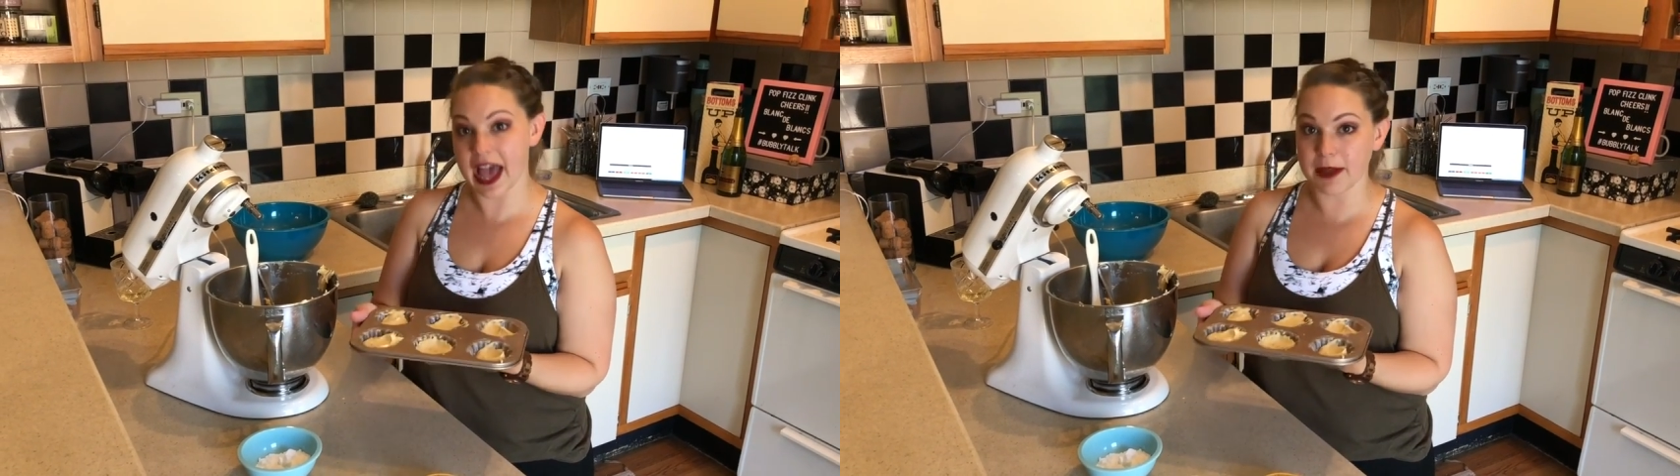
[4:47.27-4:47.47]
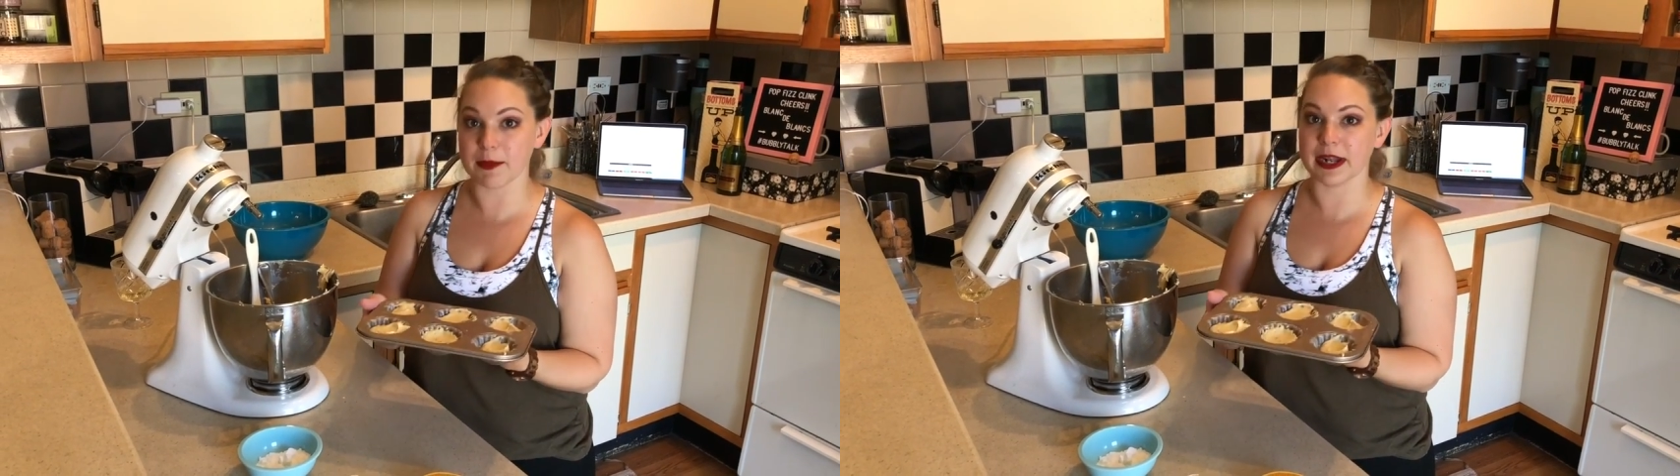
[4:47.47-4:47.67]

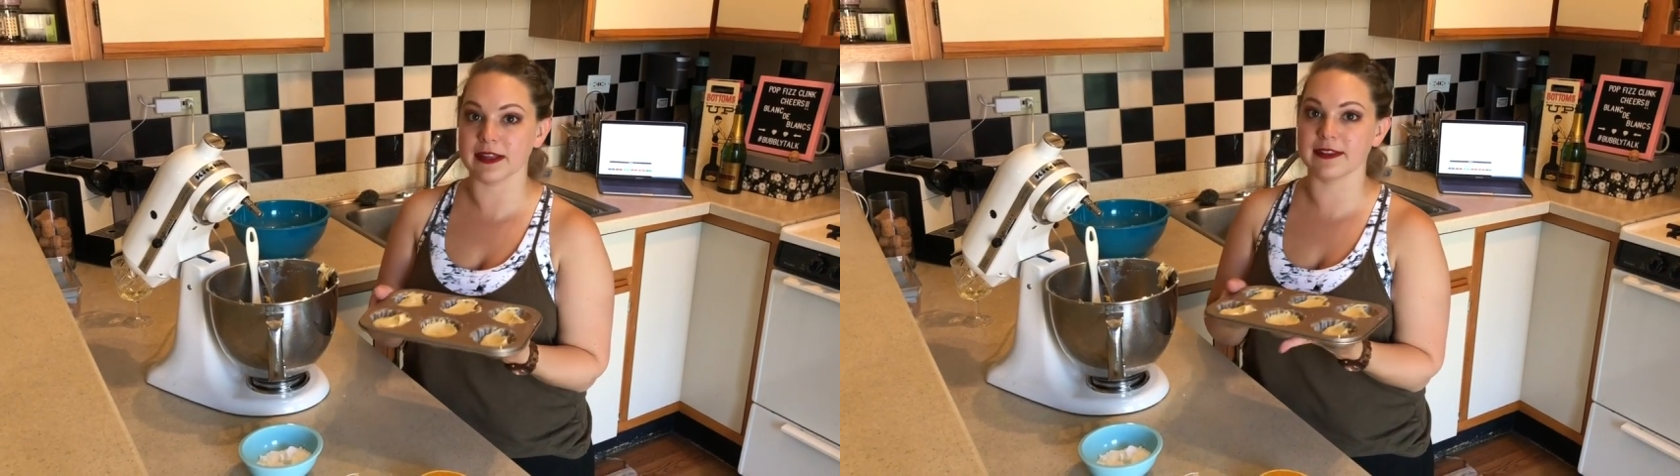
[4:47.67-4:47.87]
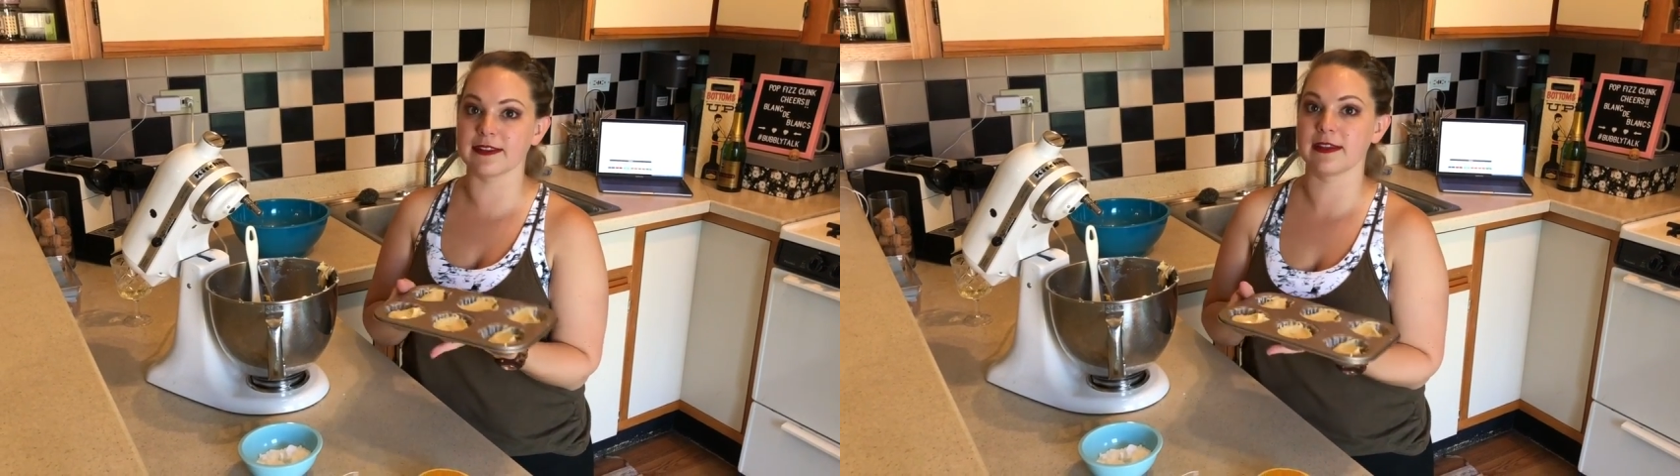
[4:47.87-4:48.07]
10
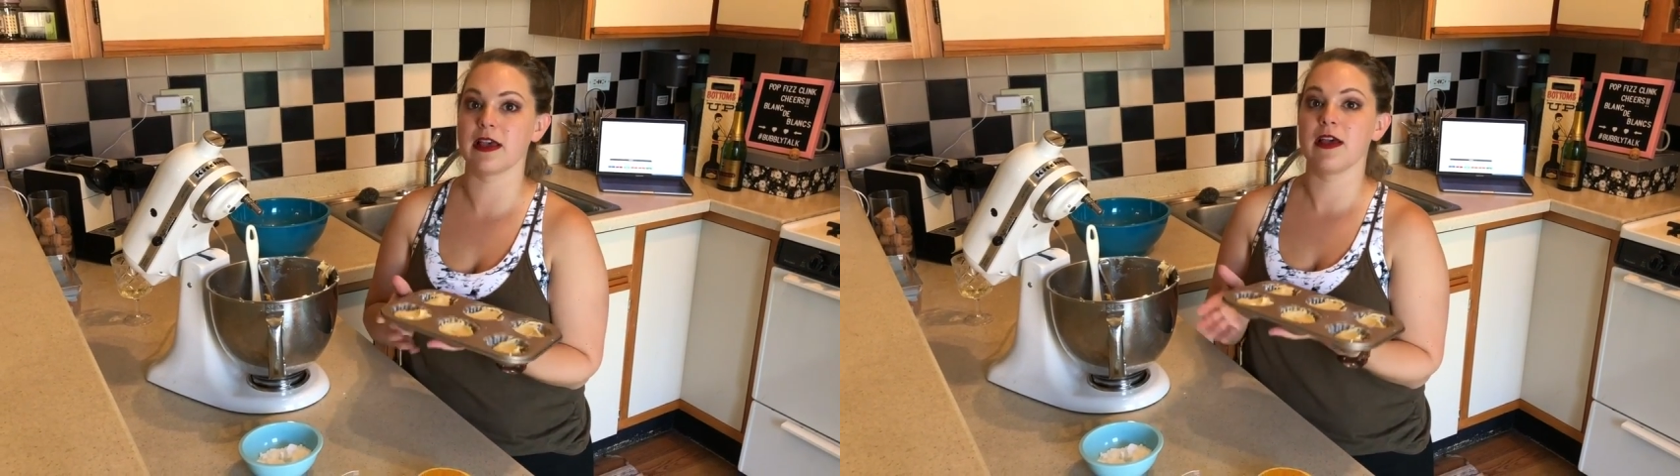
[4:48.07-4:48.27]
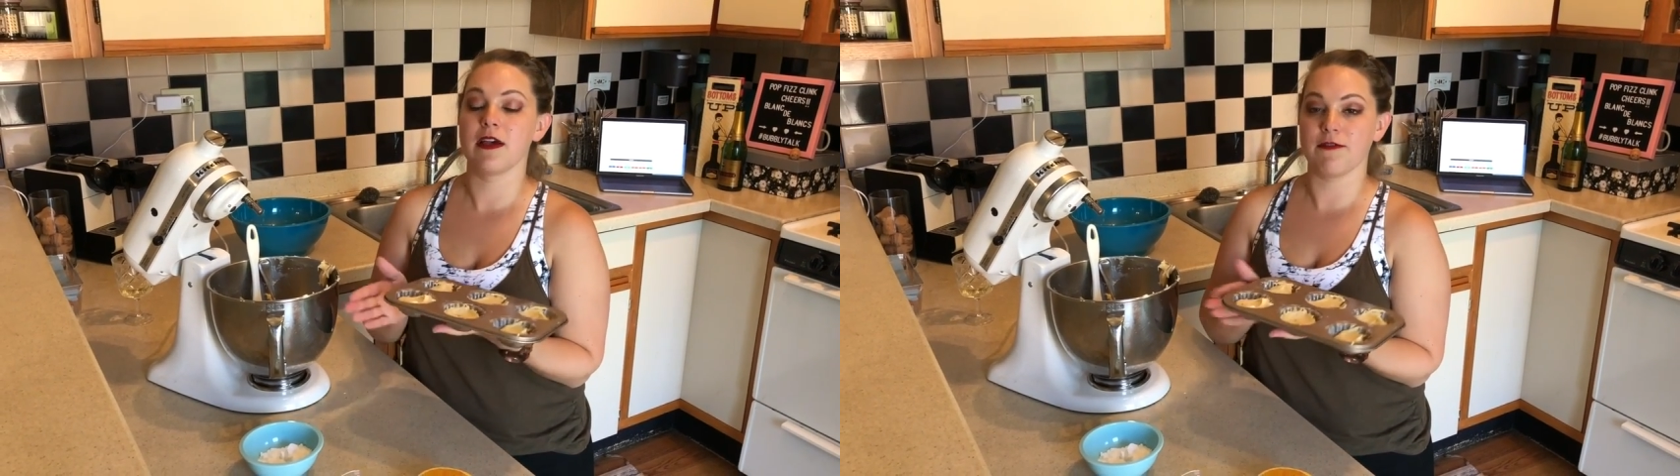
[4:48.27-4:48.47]
minutes
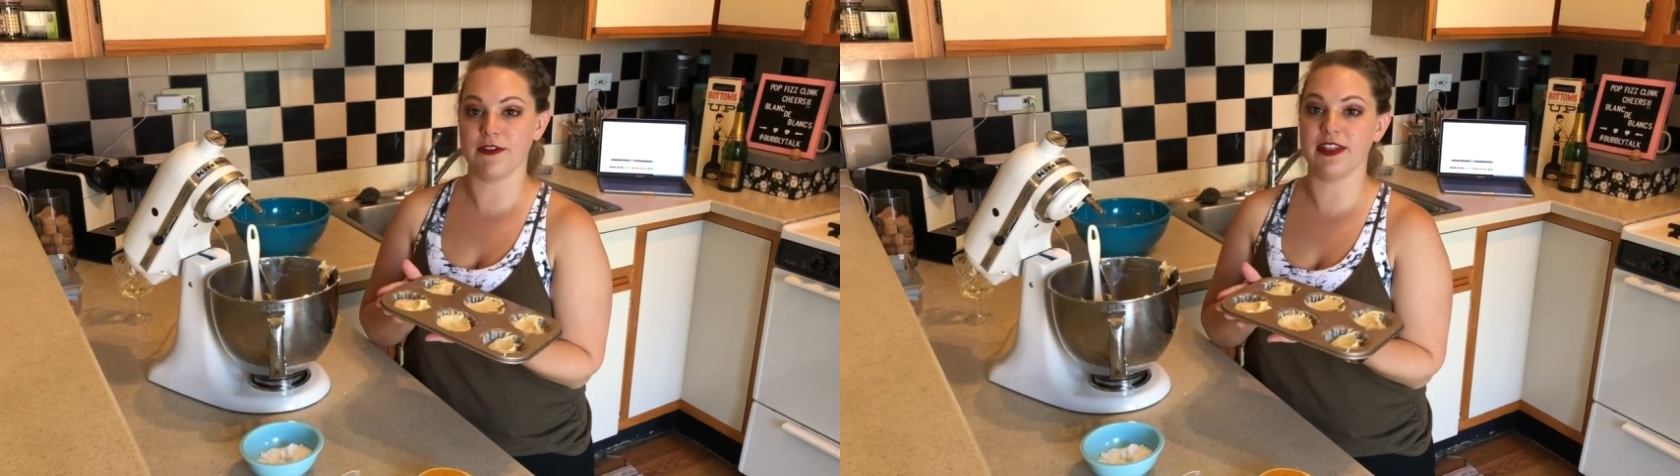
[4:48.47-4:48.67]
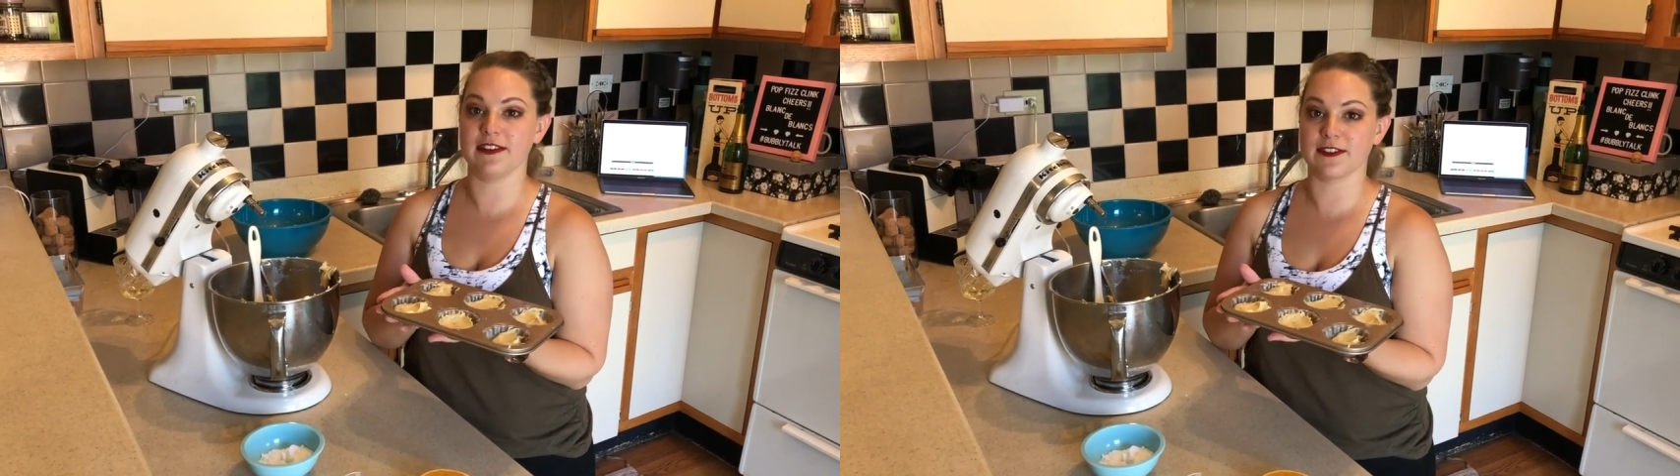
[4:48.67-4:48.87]

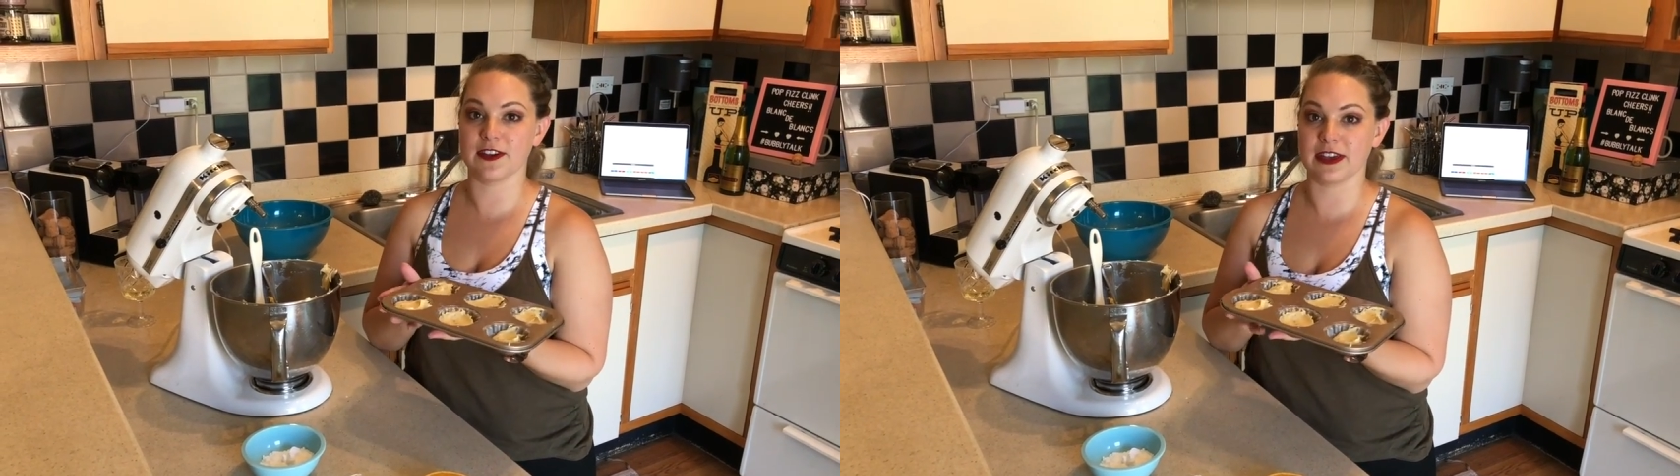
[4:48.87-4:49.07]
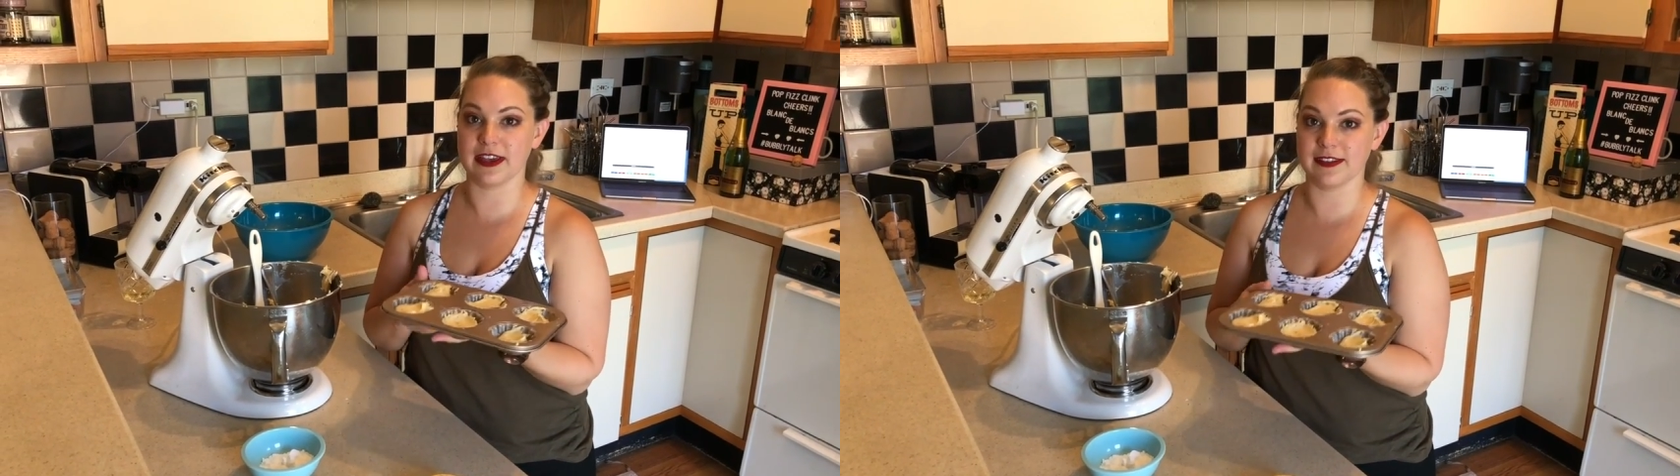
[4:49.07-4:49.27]
for these
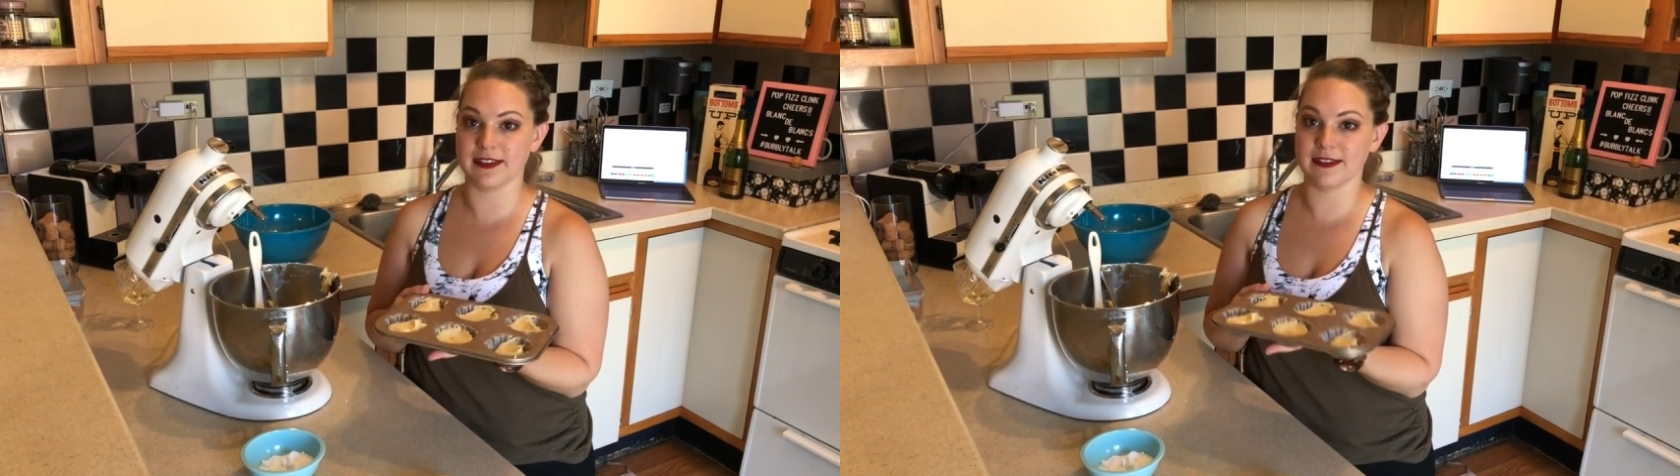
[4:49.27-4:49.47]
cookies.